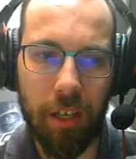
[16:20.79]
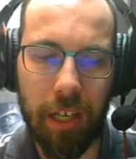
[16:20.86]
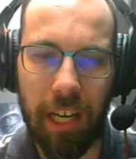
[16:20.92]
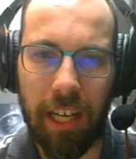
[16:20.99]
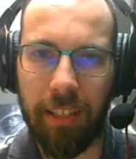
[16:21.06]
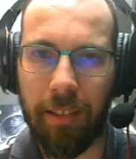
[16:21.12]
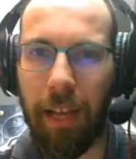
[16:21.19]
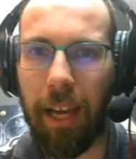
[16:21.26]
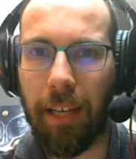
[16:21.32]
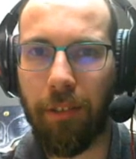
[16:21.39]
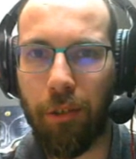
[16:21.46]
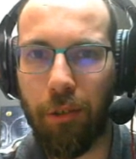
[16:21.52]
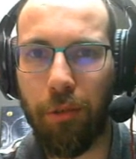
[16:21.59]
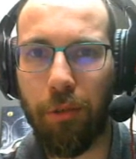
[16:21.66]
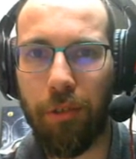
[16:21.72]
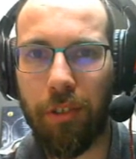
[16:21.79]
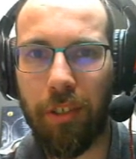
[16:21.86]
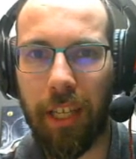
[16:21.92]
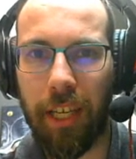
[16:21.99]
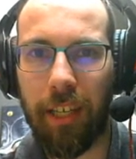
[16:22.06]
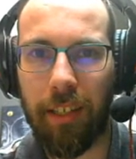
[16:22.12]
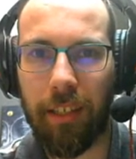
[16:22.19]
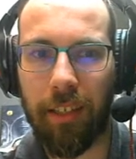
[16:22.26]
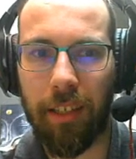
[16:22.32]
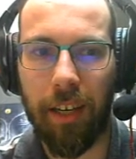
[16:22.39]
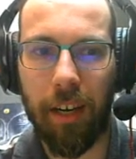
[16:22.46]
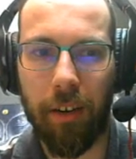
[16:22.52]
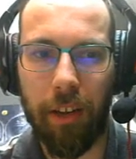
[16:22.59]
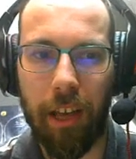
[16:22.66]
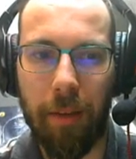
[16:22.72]
I do think
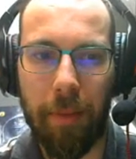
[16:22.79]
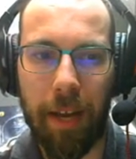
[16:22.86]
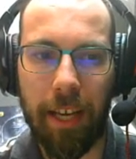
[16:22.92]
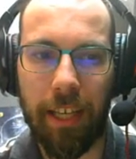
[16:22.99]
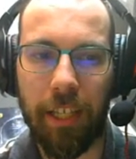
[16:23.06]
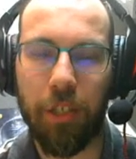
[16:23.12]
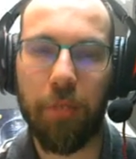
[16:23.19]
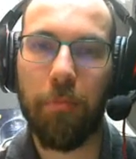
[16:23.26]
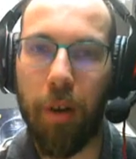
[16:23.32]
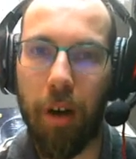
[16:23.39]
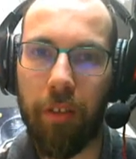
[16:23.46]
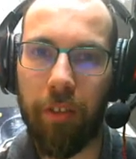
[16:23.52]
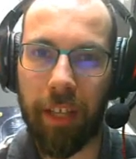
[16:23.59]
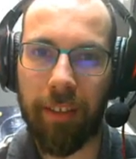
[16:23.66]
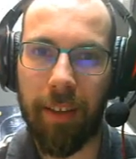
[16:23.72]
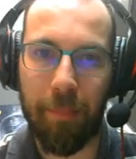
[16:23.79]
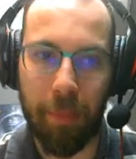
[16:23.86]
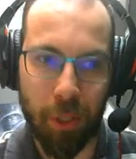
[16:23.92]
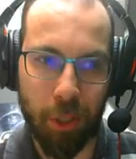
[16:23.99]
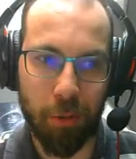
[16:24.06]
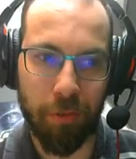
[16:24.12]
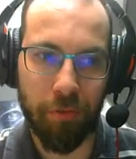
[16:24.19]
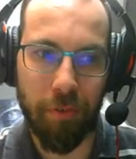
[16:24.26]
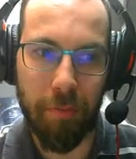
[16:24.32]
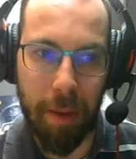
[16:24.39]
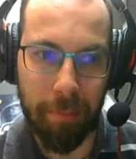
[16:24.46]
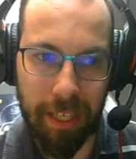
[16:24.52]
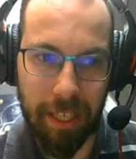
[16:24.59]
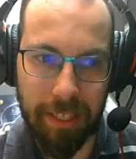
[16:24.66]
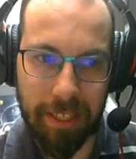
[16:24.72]
that Hariyama is a mon that can be
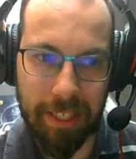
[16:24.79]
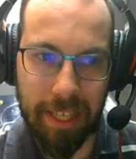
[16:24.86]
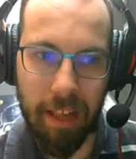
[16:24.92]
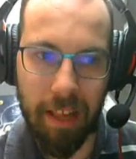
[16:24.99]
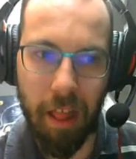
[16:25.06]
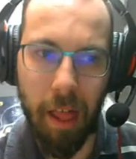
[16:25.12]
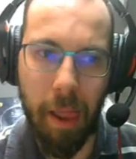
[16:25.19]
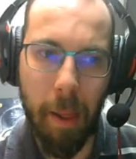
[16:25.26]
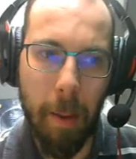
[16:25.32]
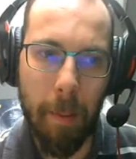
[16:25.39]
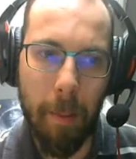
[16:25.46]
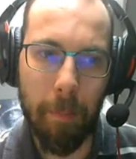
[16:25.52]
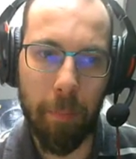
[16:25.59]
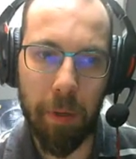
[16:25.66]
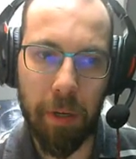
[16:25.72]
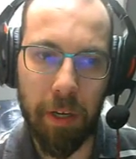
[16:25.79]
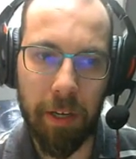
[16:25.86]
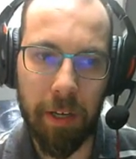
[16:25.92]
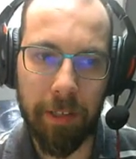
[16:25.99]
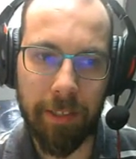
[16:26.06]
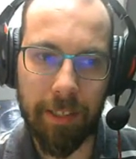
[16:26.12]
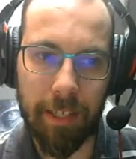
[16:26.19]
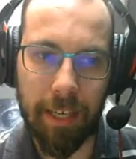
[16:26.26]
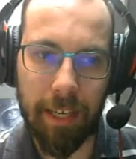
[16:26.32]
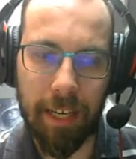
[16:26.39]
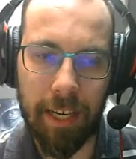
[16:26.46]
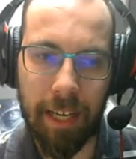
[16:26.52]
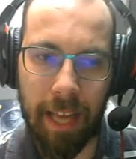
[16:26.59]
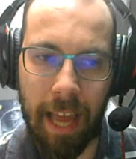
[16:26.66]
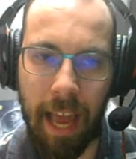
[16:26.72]
suited for my playstyle, but
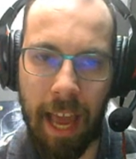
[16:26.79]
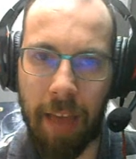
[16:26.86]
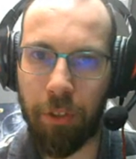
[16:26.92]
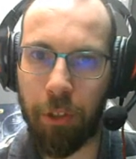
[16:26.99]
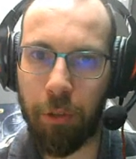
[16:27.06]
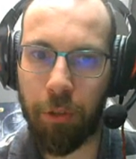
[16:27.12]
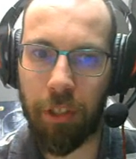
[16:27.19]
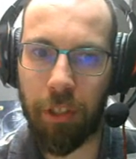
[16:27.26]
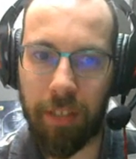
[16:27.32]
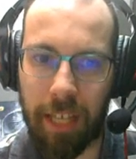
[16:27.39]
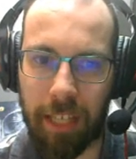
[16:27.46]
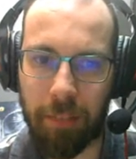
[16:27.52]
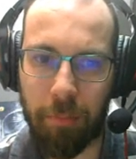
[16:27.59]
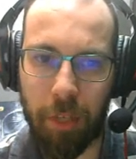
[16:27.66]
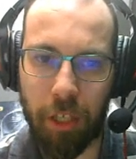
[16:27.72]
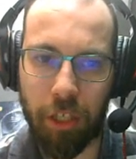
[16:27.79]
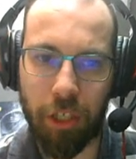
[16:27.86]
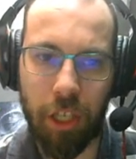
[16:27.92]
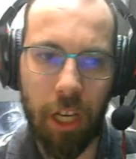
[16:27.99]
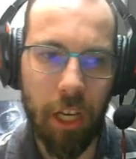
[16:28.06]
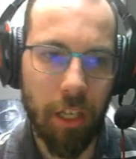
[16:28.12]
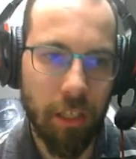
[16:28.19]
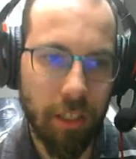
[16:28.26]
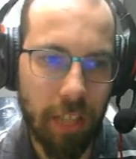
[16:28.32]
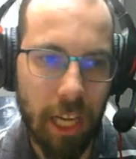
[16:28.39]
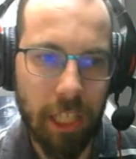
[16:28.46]
I haven't used it that much.